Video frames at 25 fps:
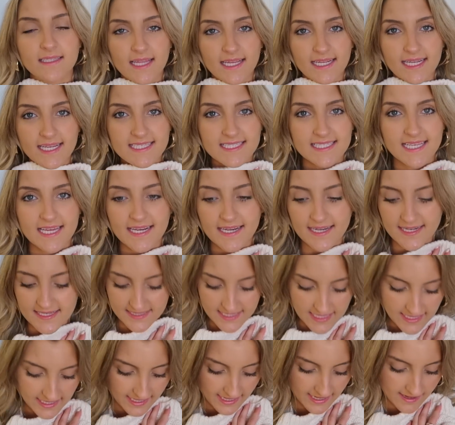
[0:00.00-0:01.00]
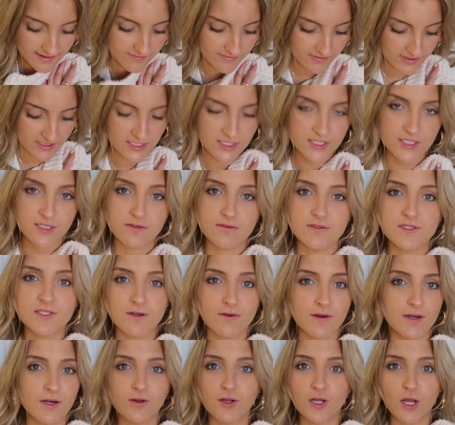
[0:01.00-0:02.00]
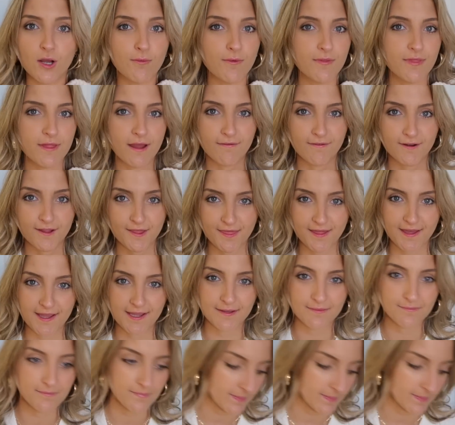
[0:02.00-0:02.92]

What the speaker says: Like I said, it is that ivory too, so it'll go with everything.